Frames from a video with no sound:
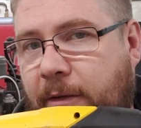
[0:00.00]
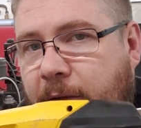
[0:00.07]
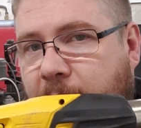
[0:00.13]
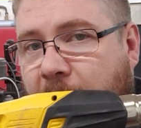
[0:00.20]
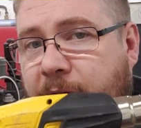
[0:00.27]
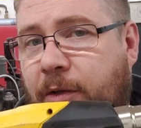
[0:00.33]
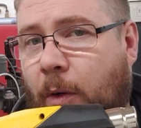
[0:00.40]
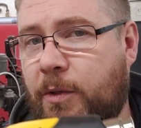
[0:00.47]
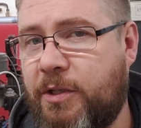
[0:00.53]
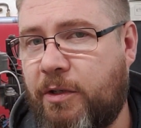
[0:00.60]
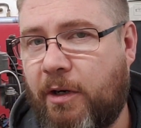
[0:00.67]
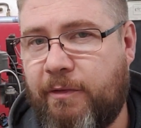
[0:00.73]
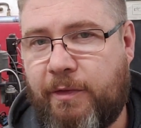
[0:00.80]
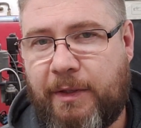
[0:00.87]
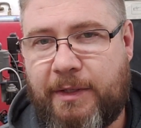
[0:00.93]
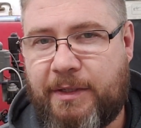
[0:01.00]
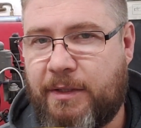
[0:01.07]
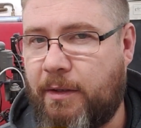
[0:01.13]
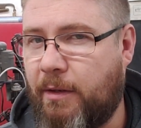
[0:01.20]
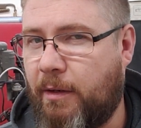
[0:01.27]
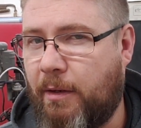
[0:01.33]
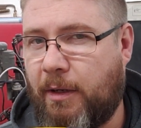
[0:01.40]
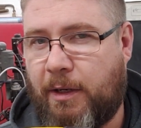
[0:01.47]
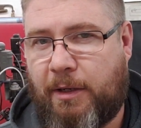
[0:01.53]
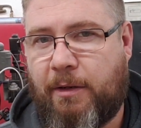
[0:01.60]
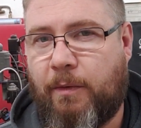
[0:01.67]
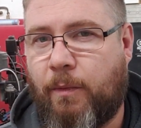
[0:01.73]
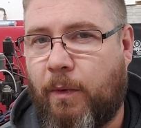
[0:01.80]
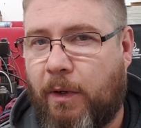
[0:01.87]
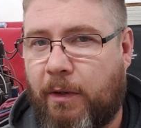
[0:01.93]
A toaster oven is not going
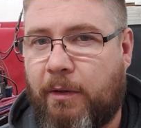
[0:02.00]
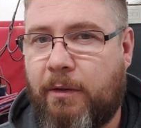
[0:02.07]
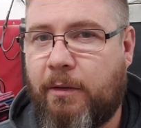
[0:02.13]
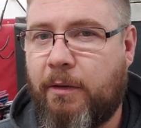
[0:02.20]
to work.